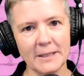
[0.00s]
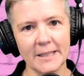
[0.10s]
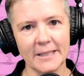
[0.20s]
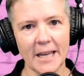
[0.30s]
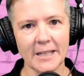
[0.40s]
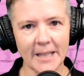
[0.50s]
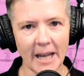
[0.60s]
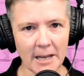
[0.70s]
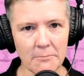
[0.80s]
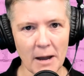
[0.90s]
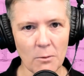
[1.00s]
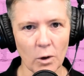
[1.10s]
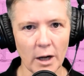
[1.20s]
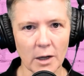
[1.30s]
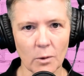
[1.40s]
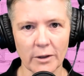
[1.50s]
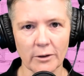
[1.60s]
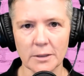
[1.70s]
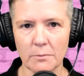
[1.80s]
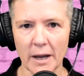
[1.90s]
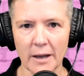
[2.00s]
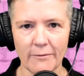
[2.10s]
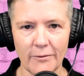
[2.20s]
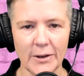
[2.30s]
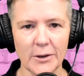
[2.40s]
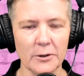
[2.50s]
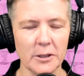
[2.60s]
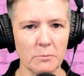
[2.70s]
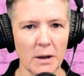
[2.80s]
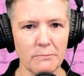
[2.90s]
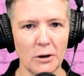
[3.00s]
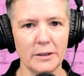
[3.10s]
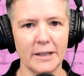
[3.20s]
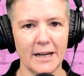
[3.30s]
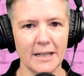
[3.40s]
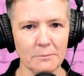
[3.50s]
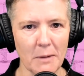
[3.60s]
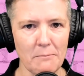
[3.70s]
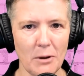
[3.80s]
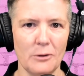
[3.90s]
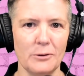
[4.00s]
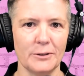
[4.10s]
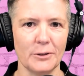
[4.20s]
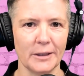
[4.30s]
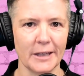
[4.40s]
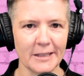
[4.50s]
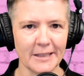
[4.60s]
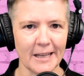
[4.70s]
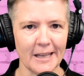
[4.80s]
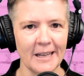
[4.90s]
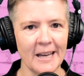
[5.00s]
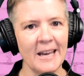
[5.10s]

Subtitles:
is they take my work, whether it's my videos, my podcasts, my posts on LinkedIn,